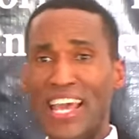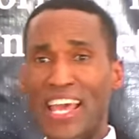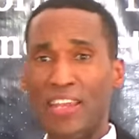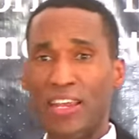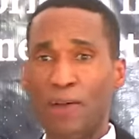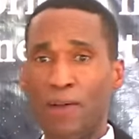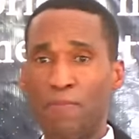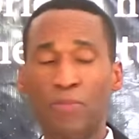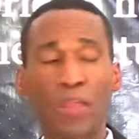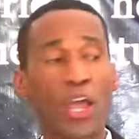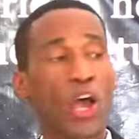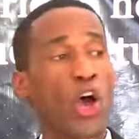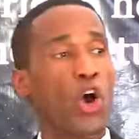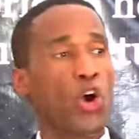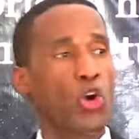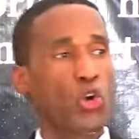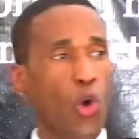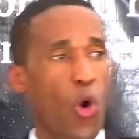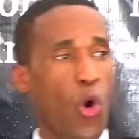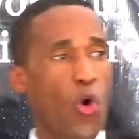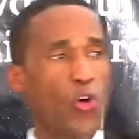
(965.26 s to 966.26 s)
10.
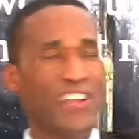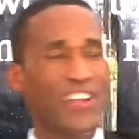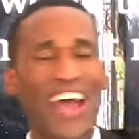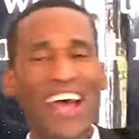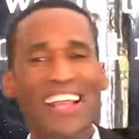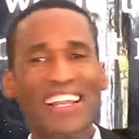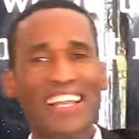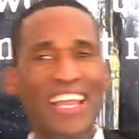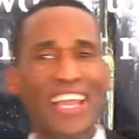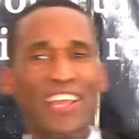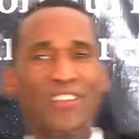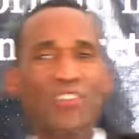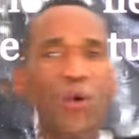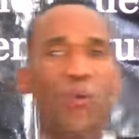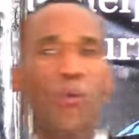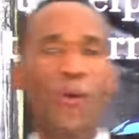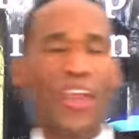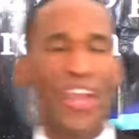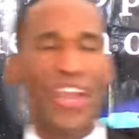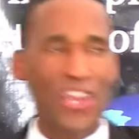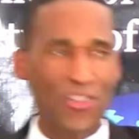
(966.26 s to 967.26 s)
Go not in
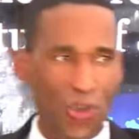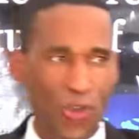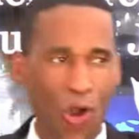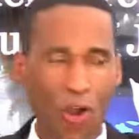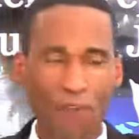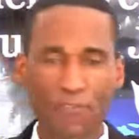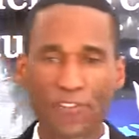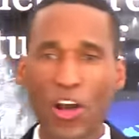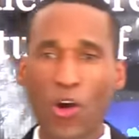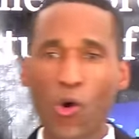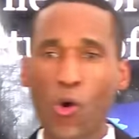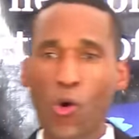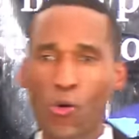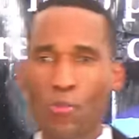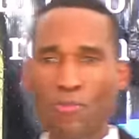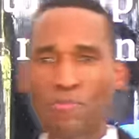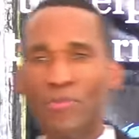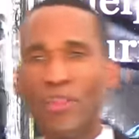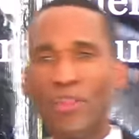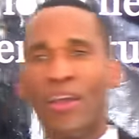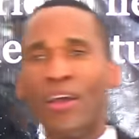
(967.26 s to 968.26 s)
the ways of the
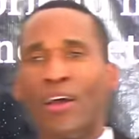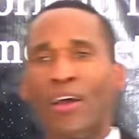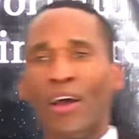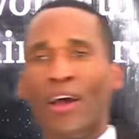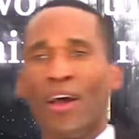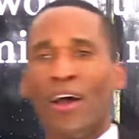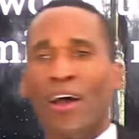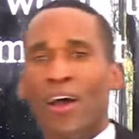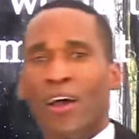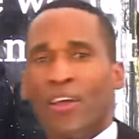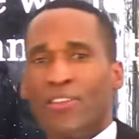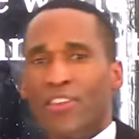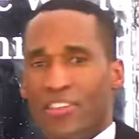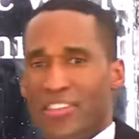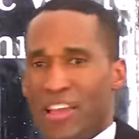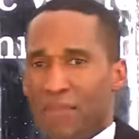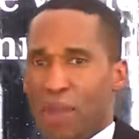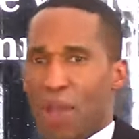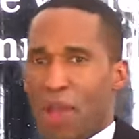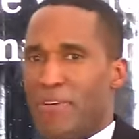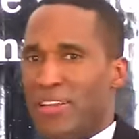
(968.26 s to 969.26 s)
whom? The
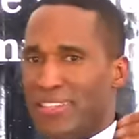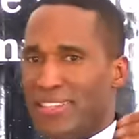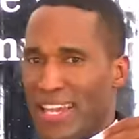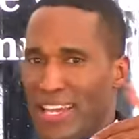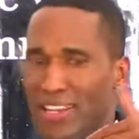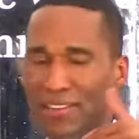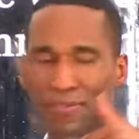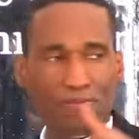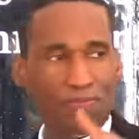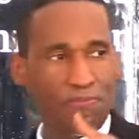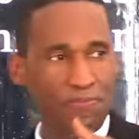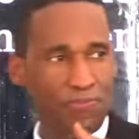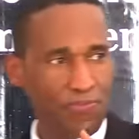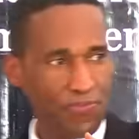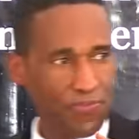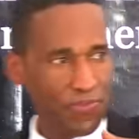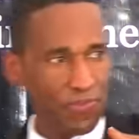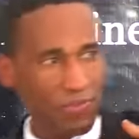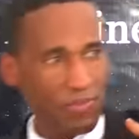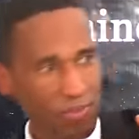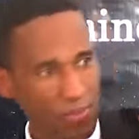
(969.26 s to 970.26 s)
Samaritan
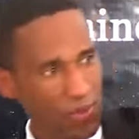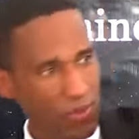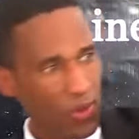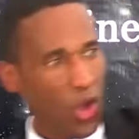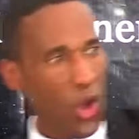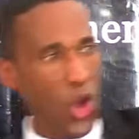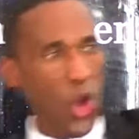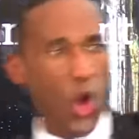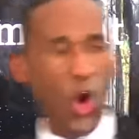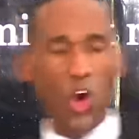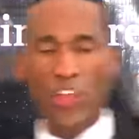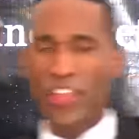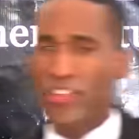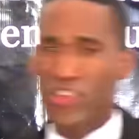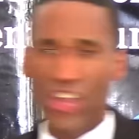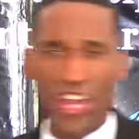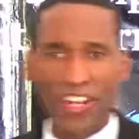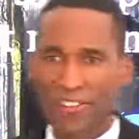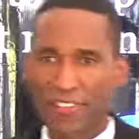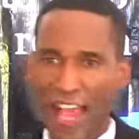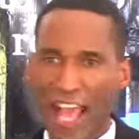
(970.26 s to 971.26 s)
or
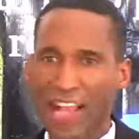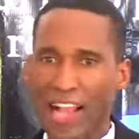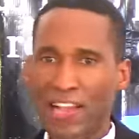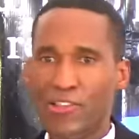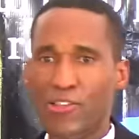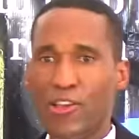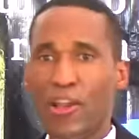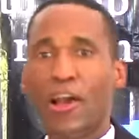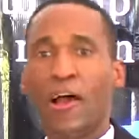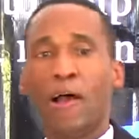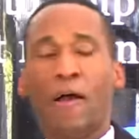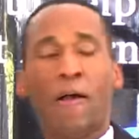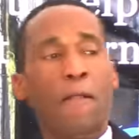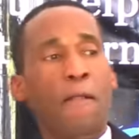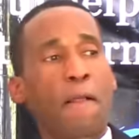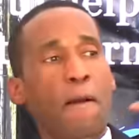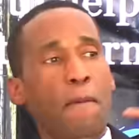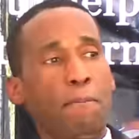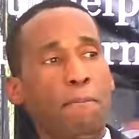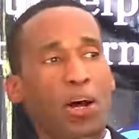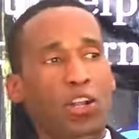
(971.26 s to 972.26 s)
the Gentiles,
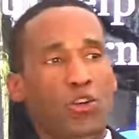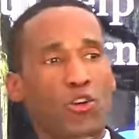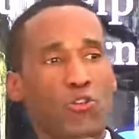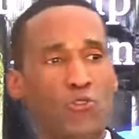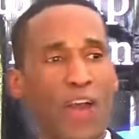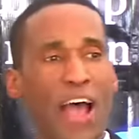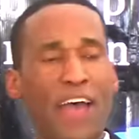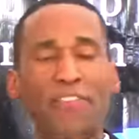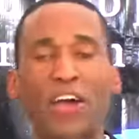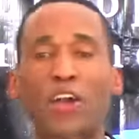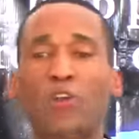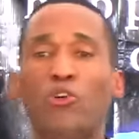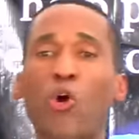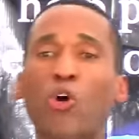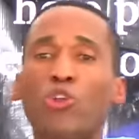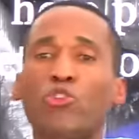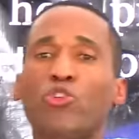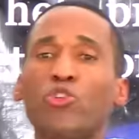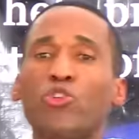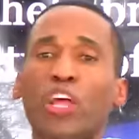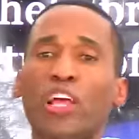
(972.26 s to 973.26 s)
but rather
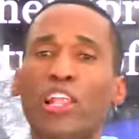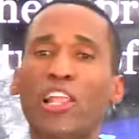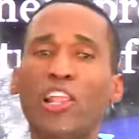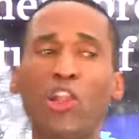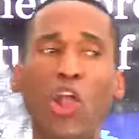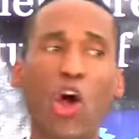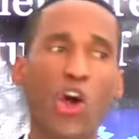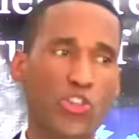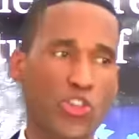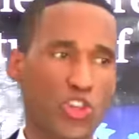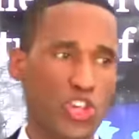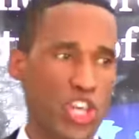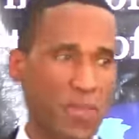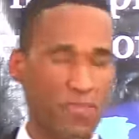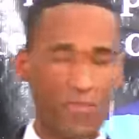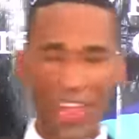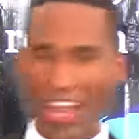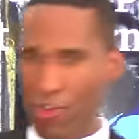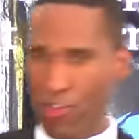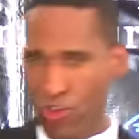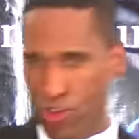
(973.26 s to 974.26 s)
go to the lost
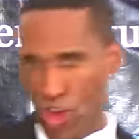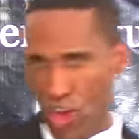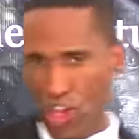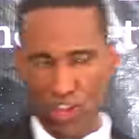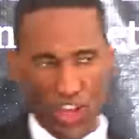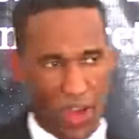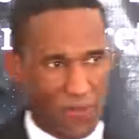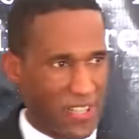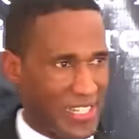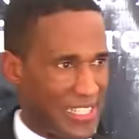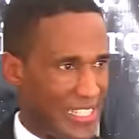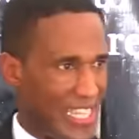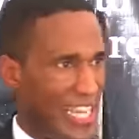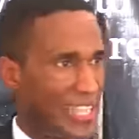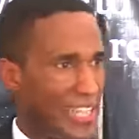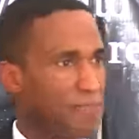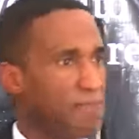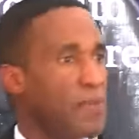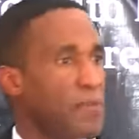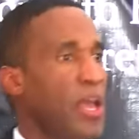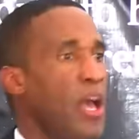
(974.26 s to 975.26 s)
sheep. That's John chapter
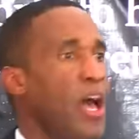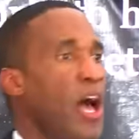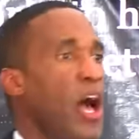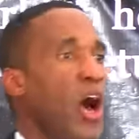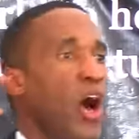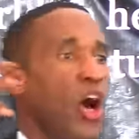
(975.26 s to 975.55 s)
10.